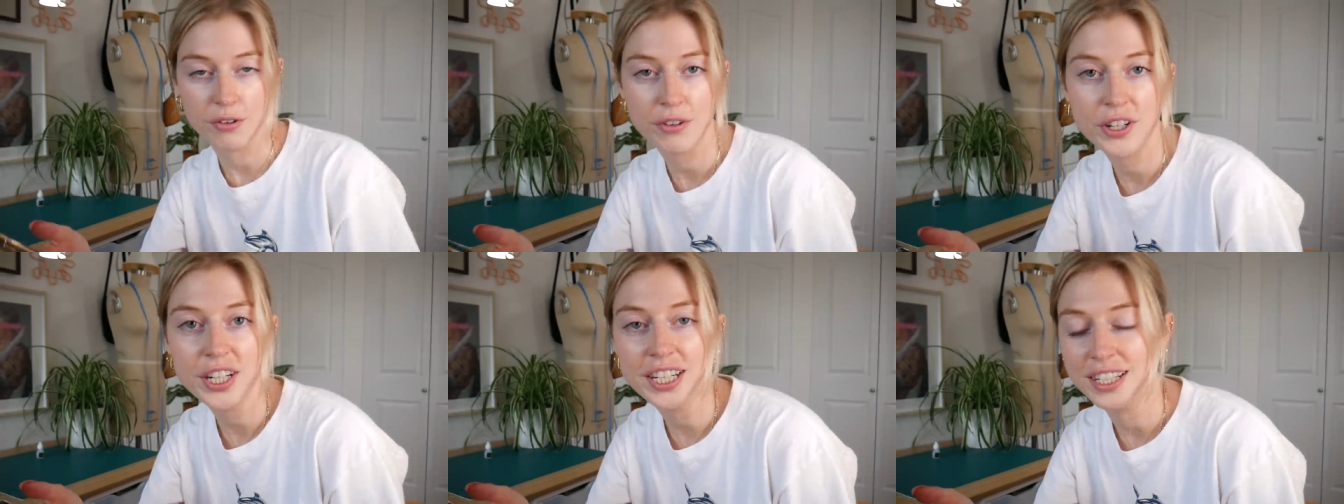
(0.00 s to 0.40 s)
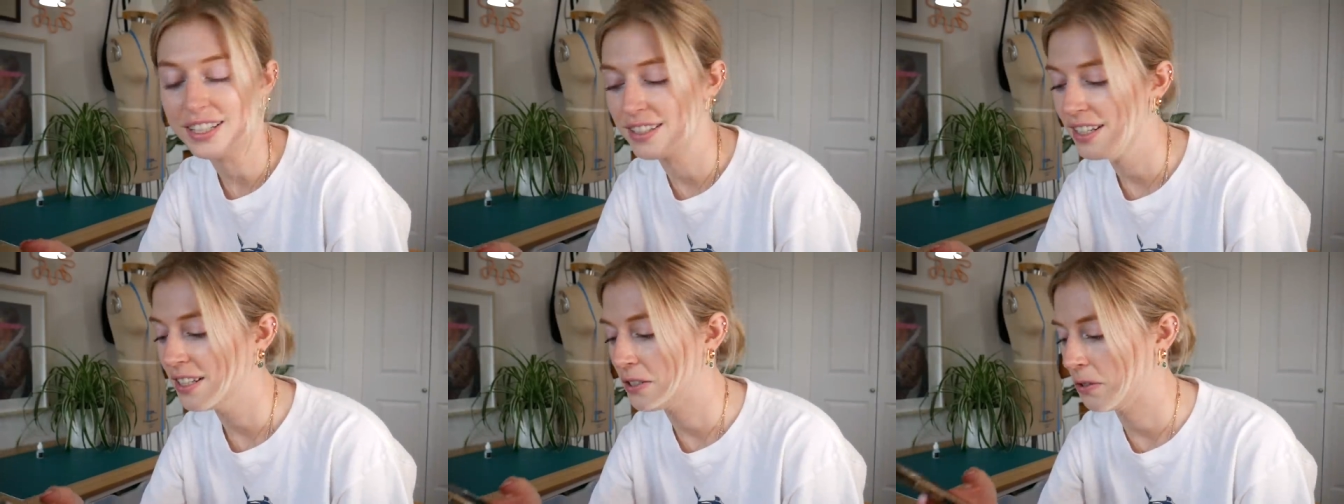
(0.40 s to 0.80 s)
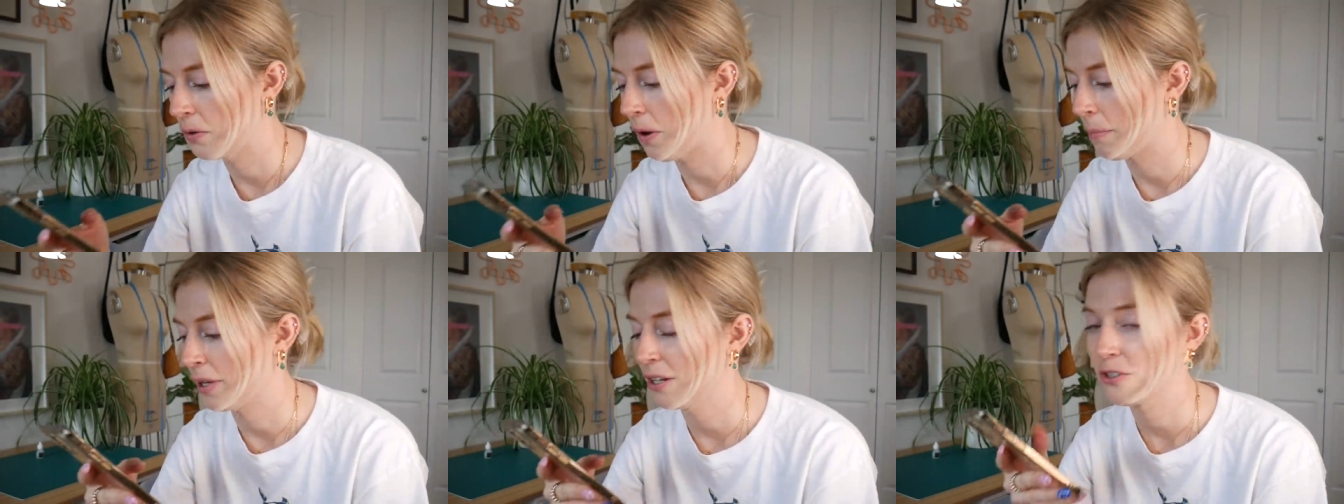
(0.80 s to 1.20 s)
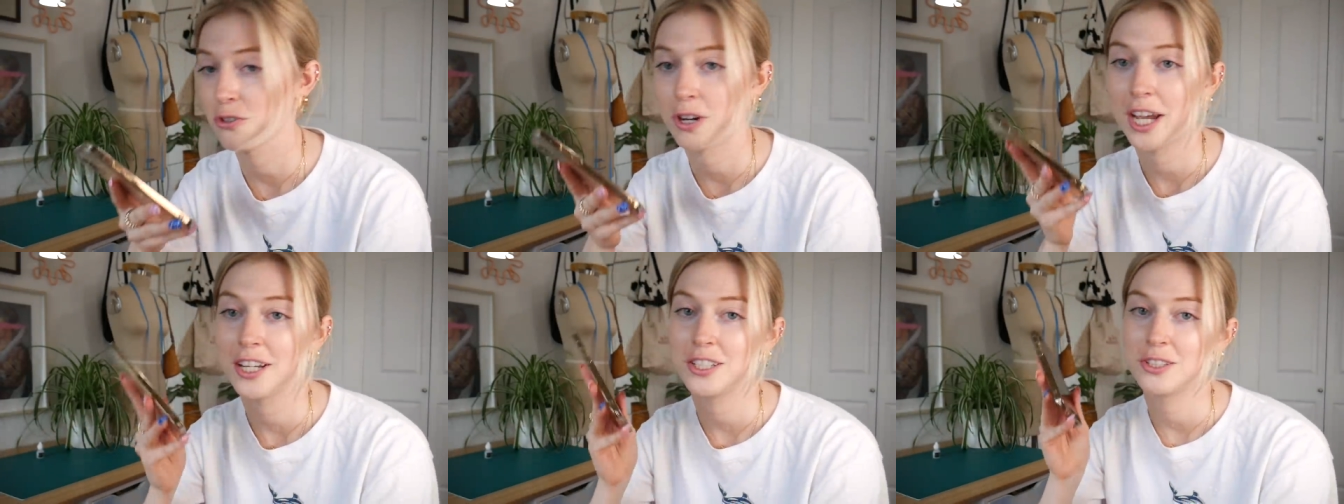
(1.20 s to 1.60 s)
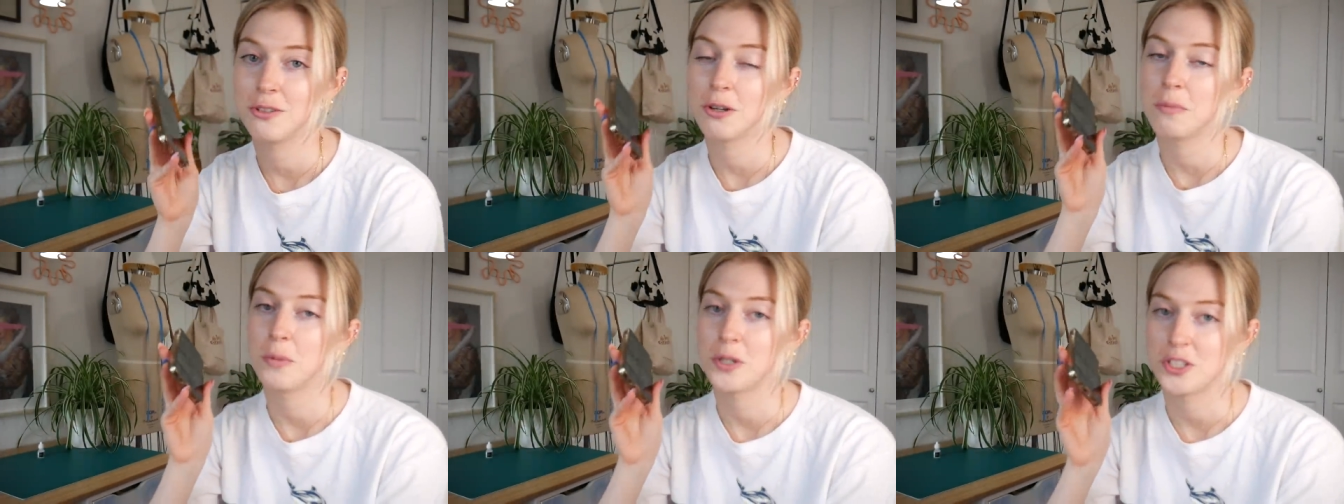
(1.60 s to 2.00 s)
very easy. So I'm gonna try to
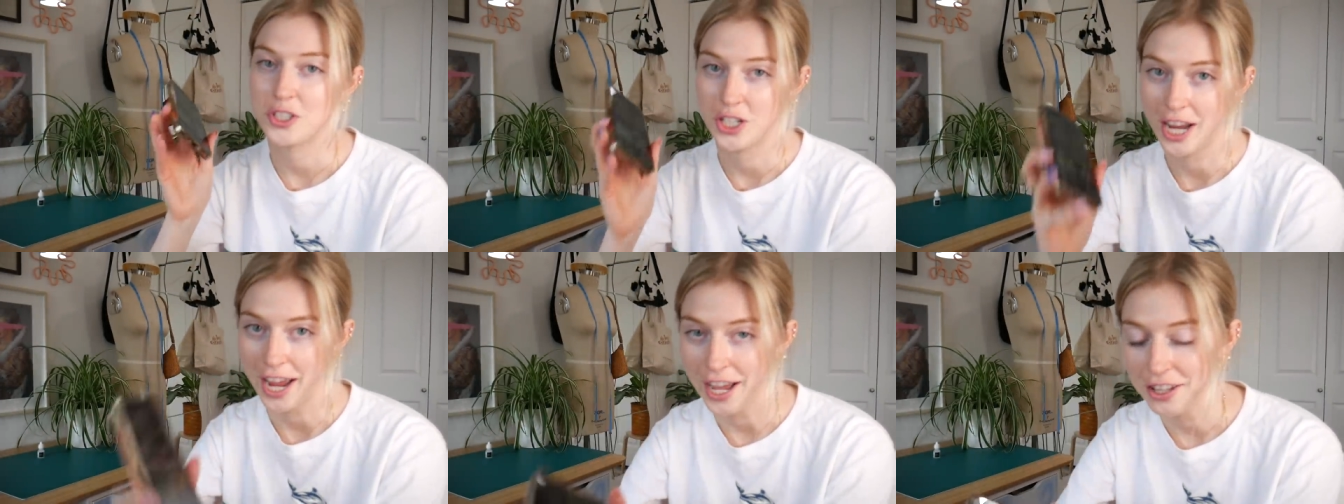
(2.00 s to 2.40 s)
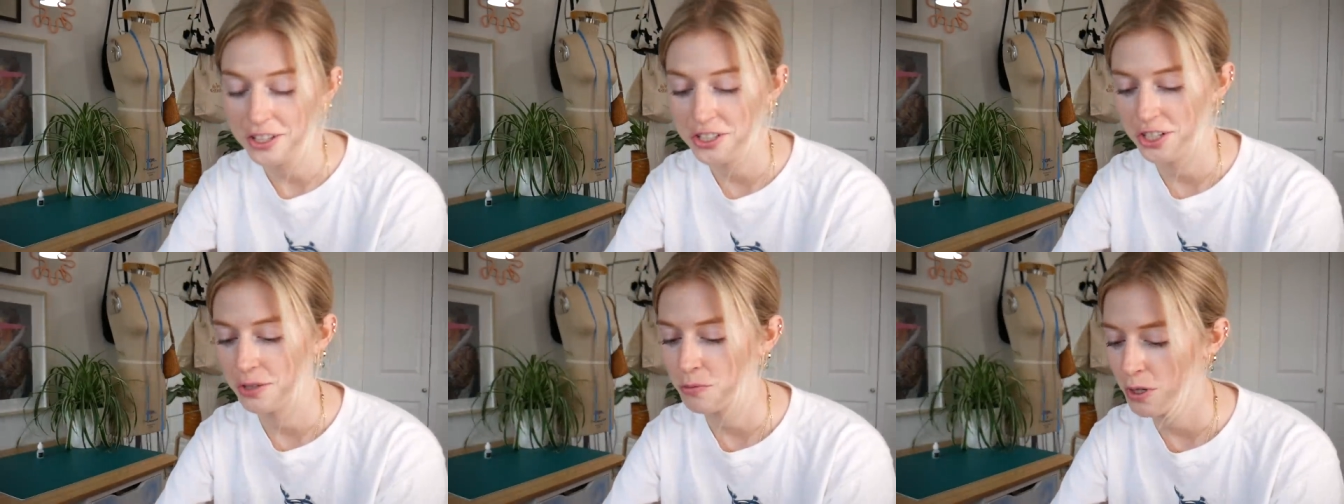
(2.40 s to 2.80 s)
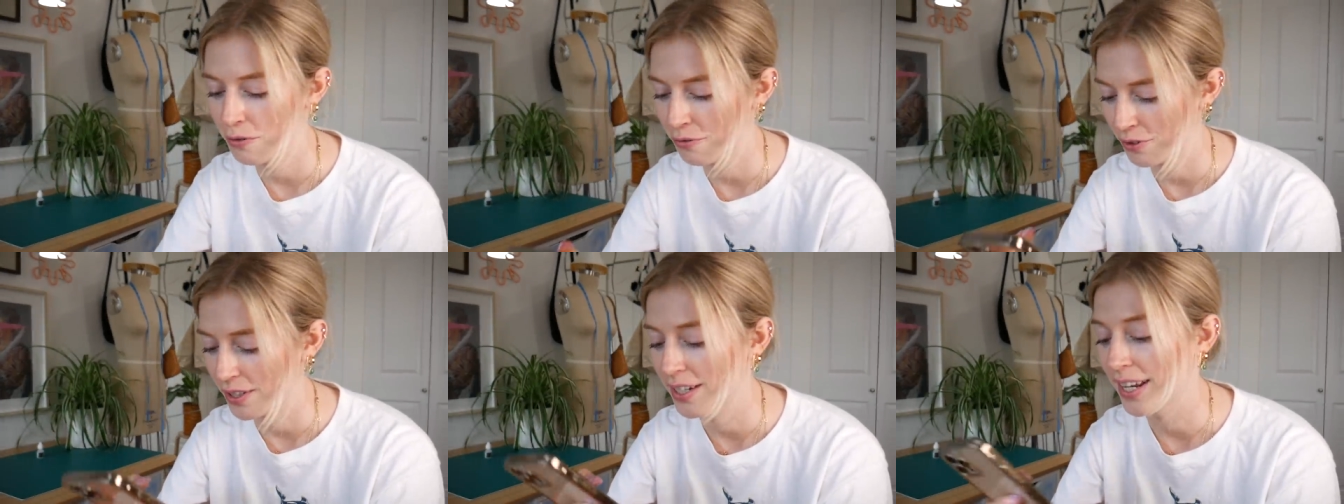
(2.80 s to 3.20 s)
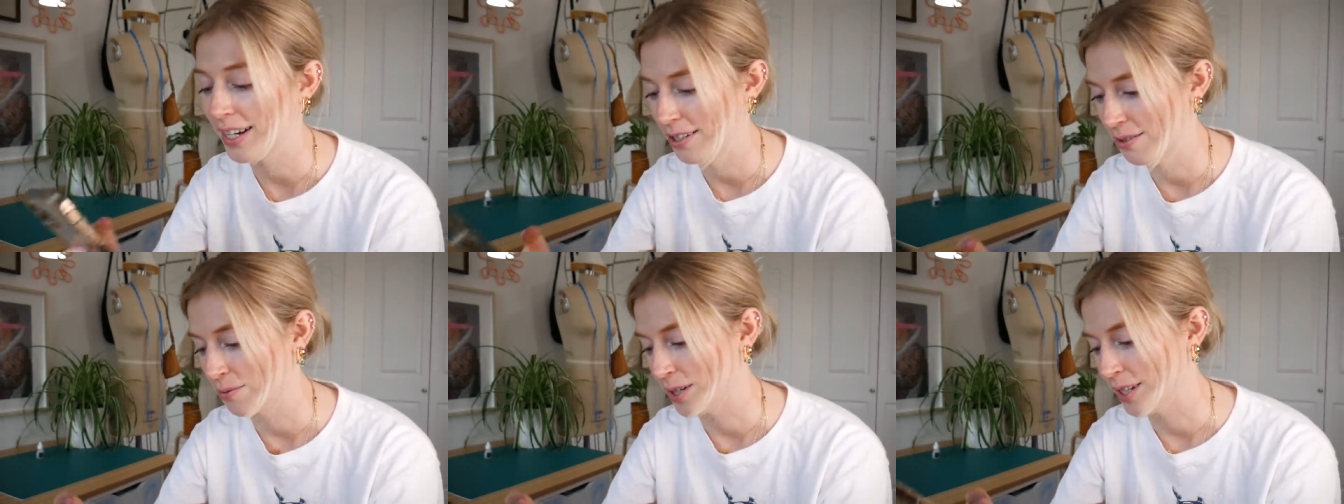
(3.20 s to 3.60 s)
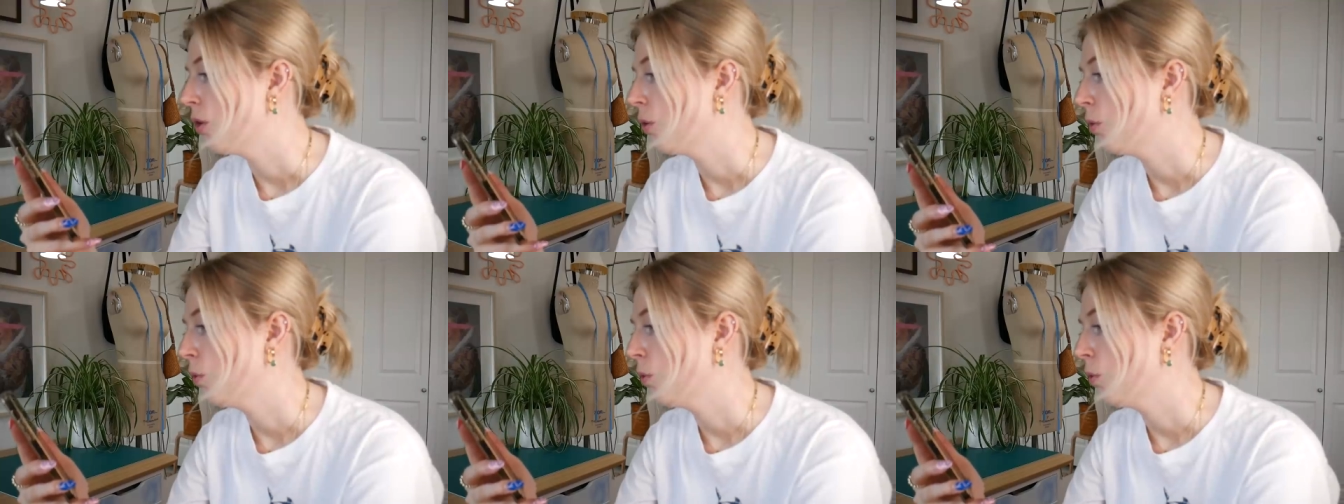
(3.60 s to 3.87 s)
do a more challenging one for the next one.